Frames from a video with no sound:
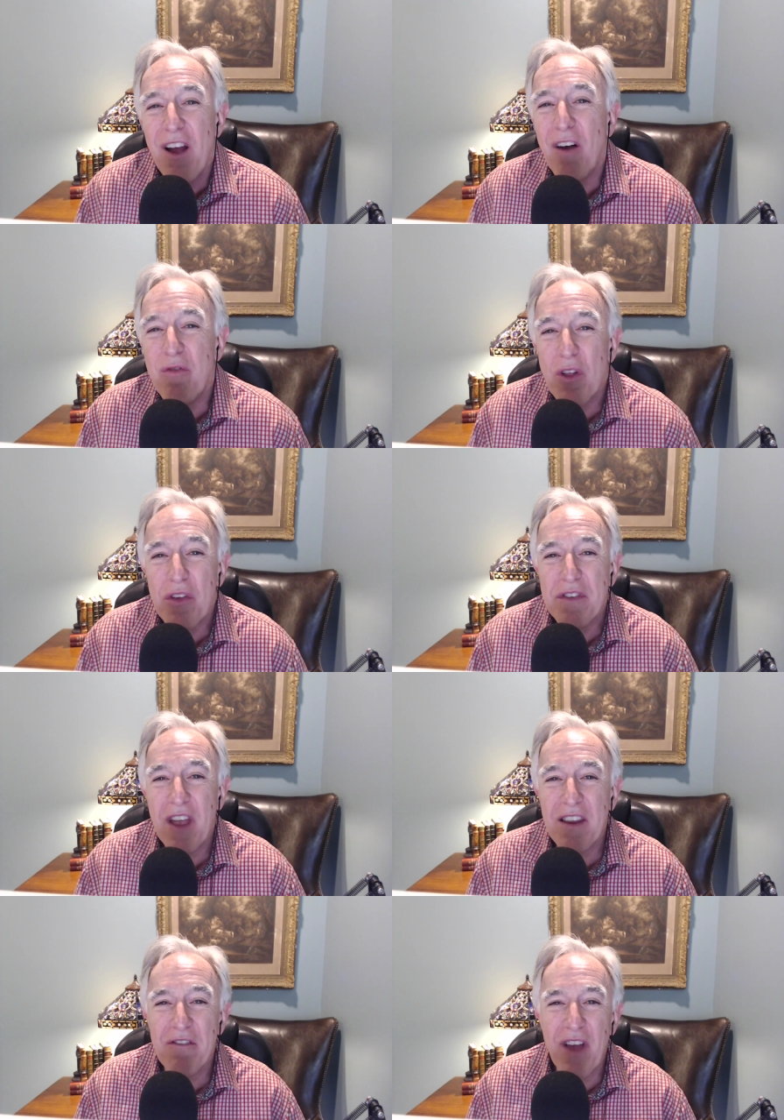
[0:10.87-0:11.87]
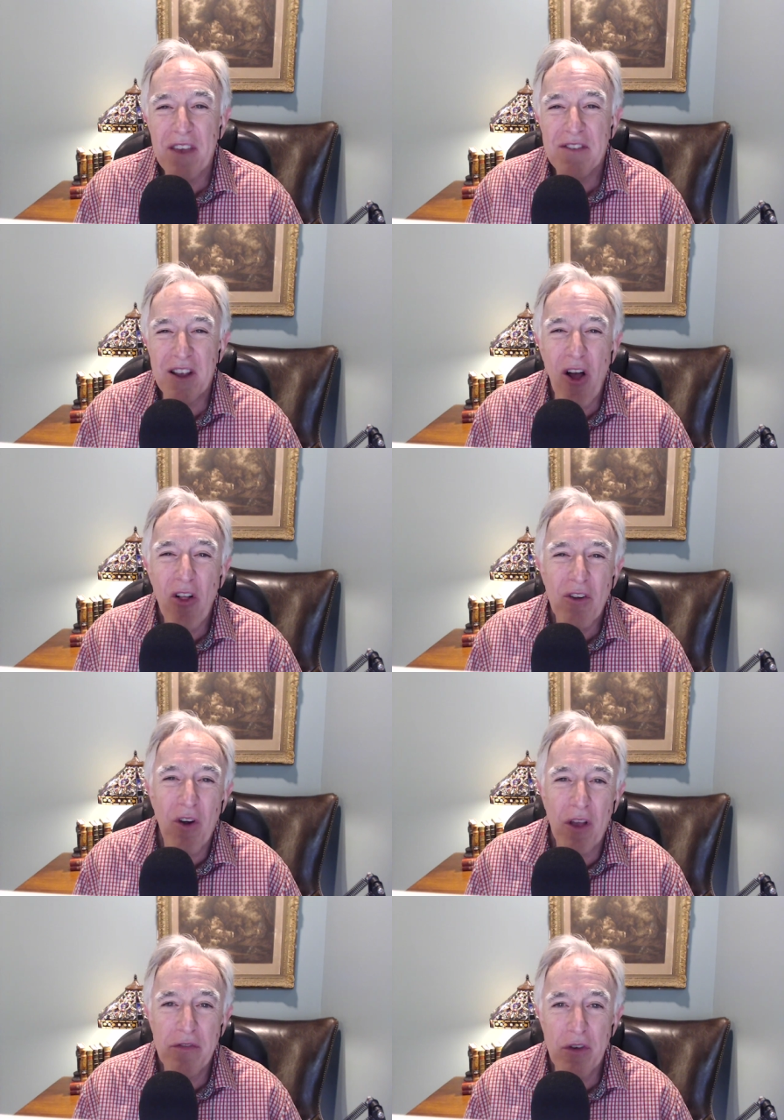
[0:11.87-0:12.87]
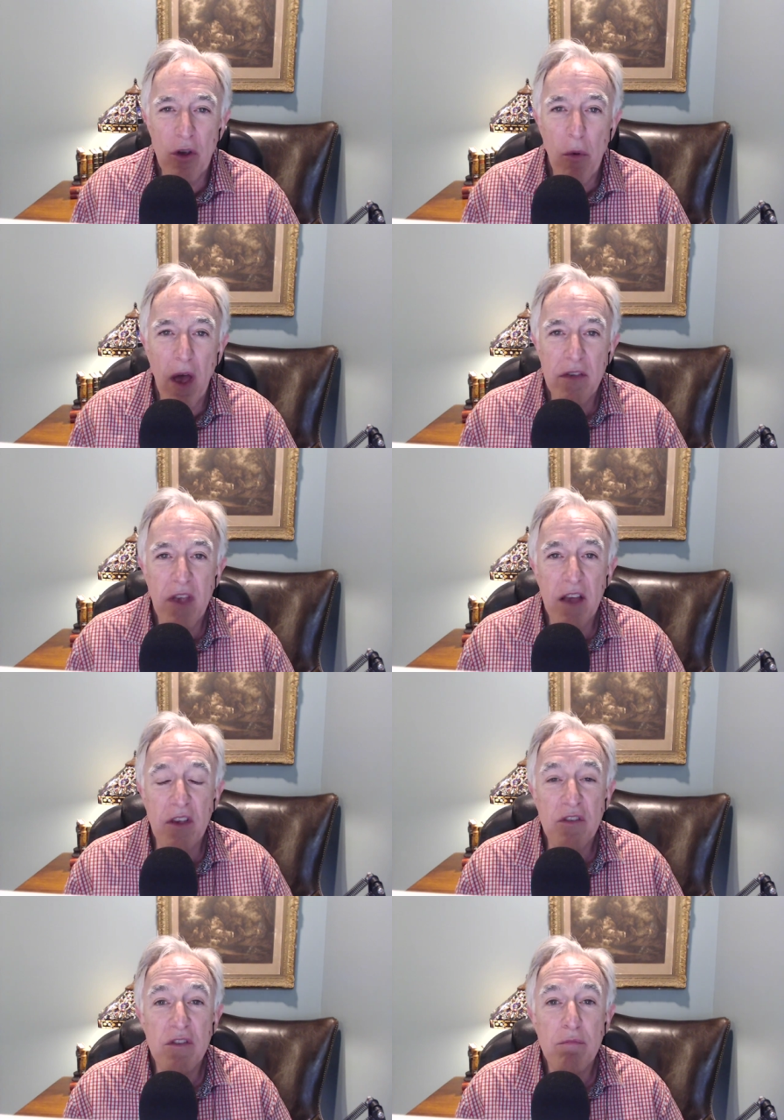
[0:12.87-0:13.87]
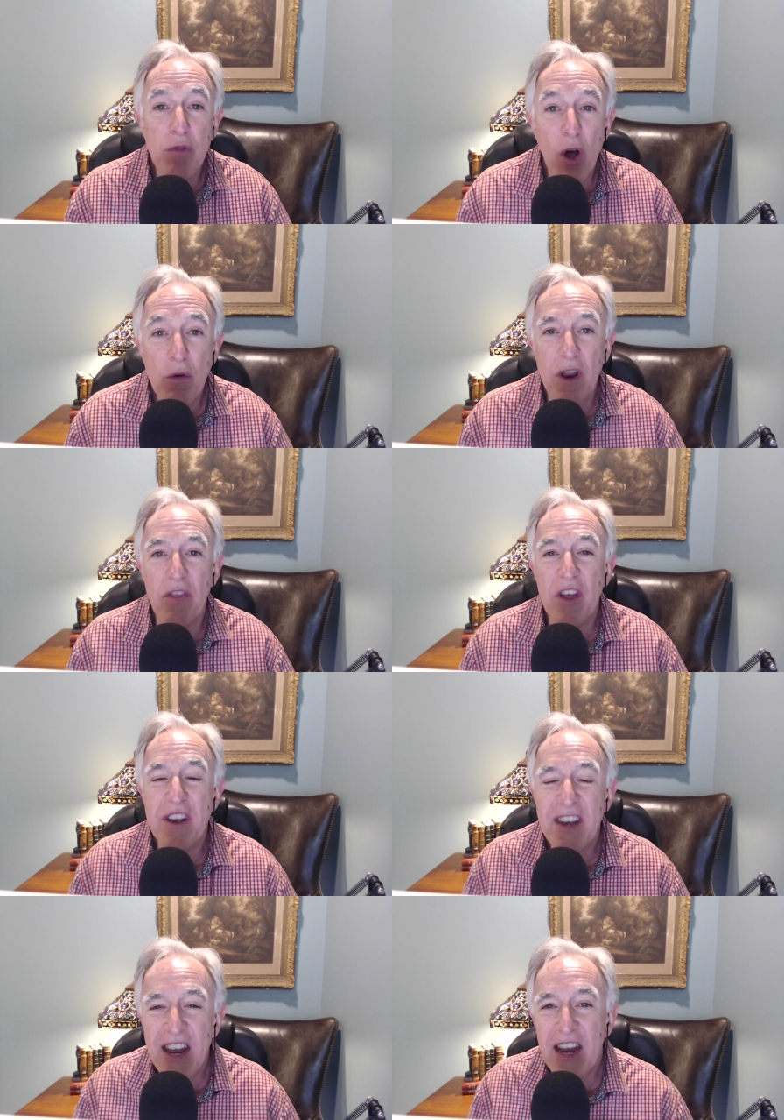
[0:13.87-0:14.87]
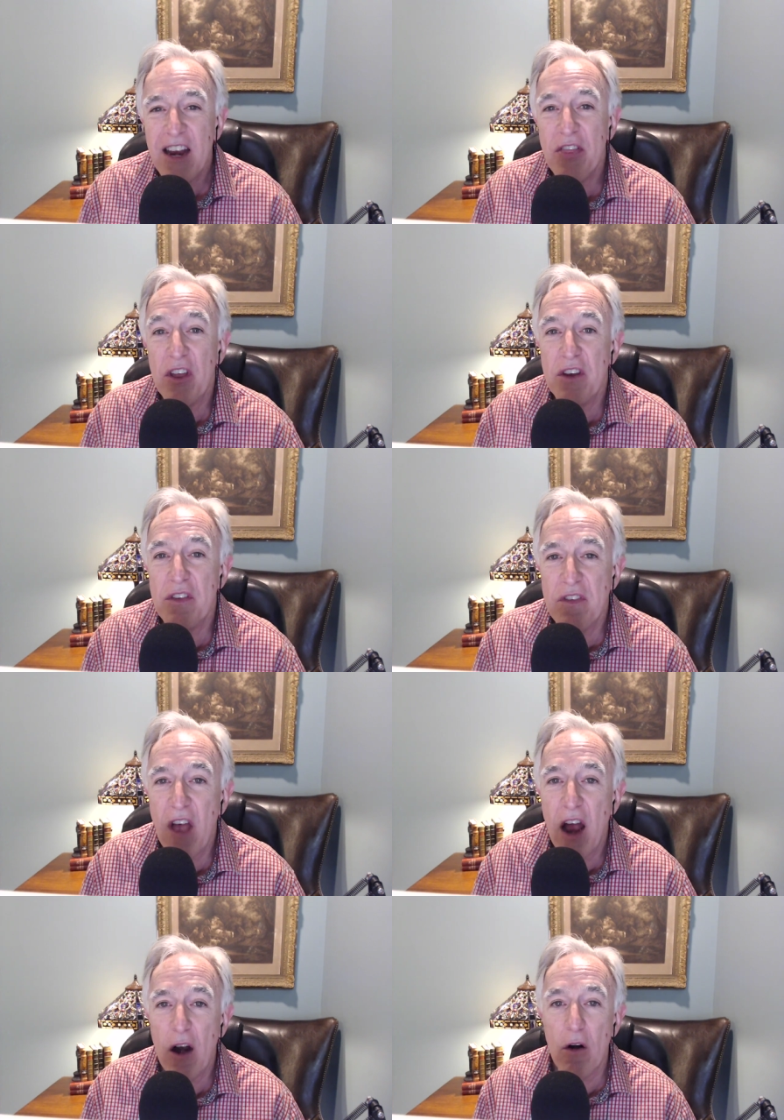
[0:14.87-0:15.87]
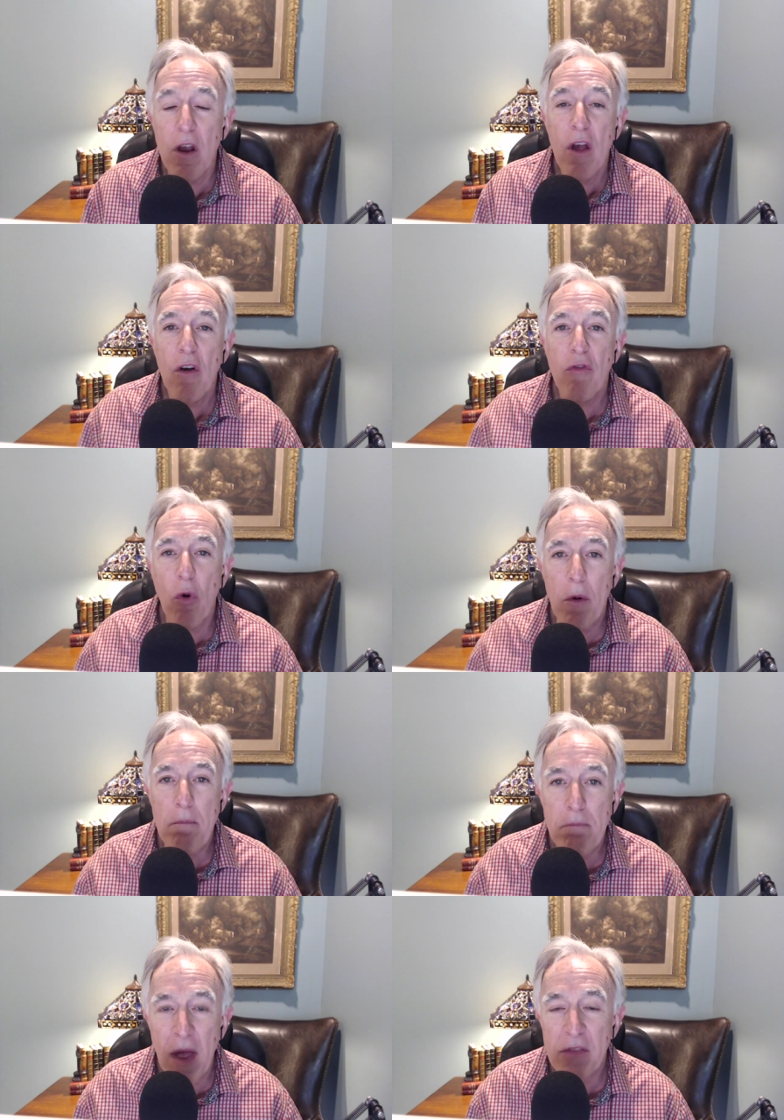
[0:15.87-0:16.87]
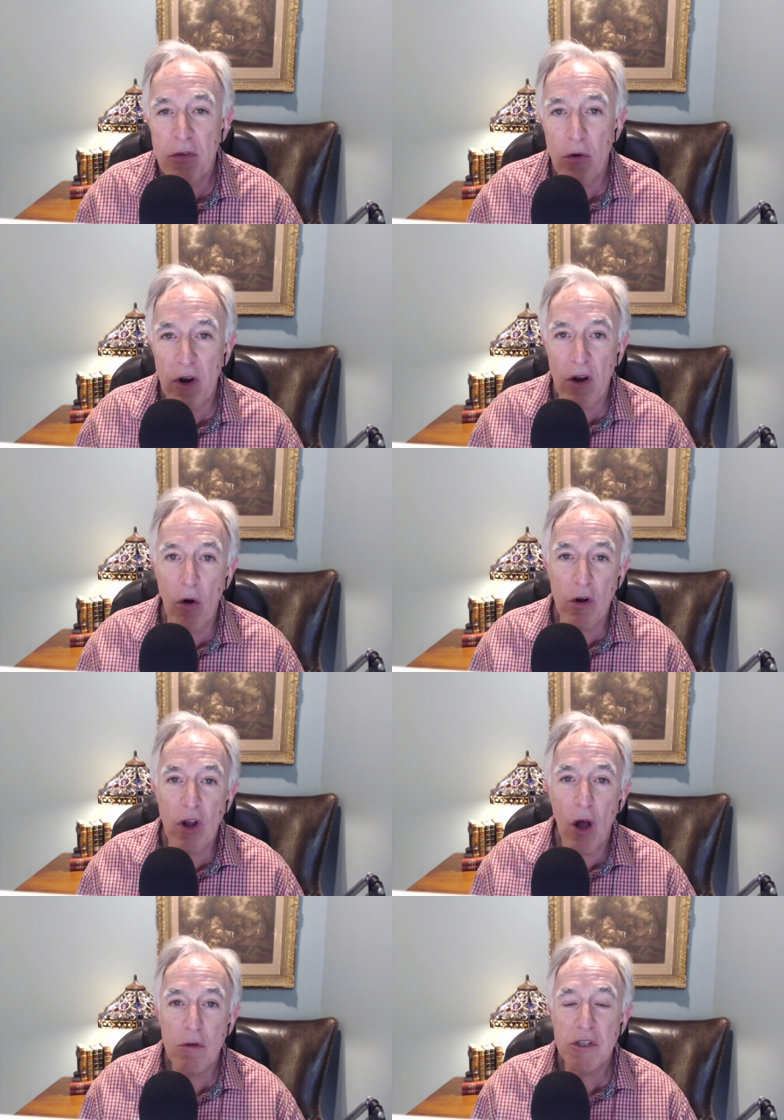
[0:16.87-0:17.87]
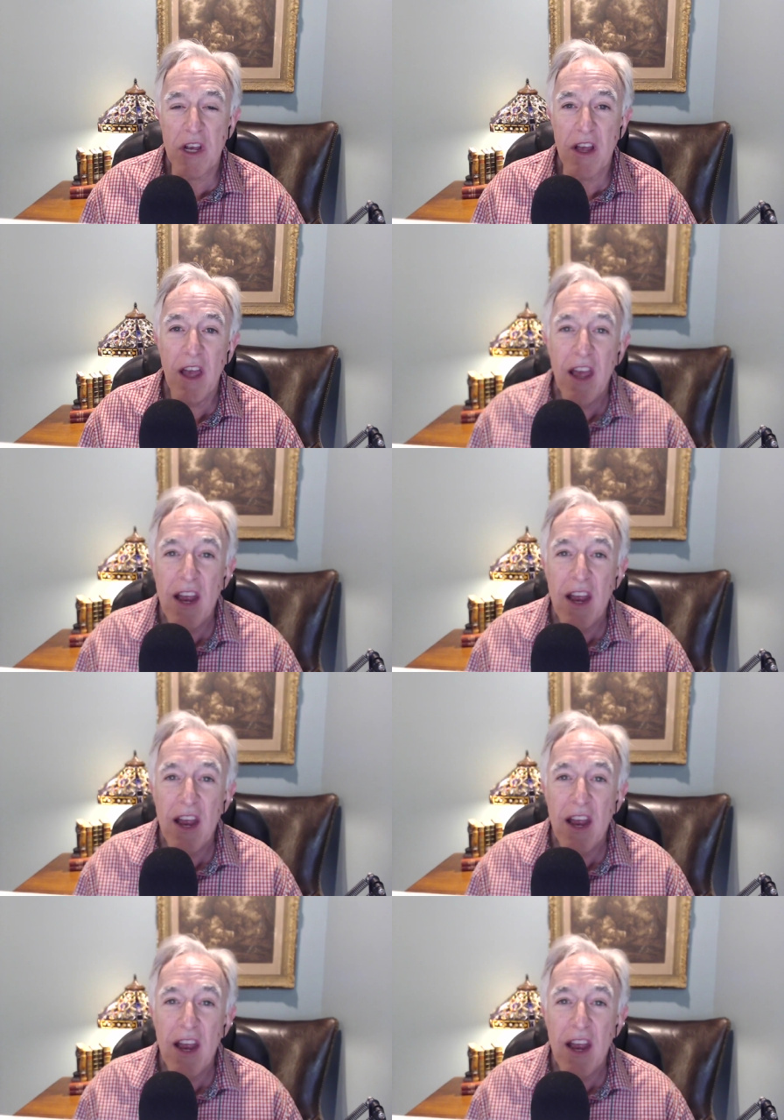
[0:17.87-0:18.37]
of real estate investing all across the U.S. has exploded the need and the desire for mentoring or coaching.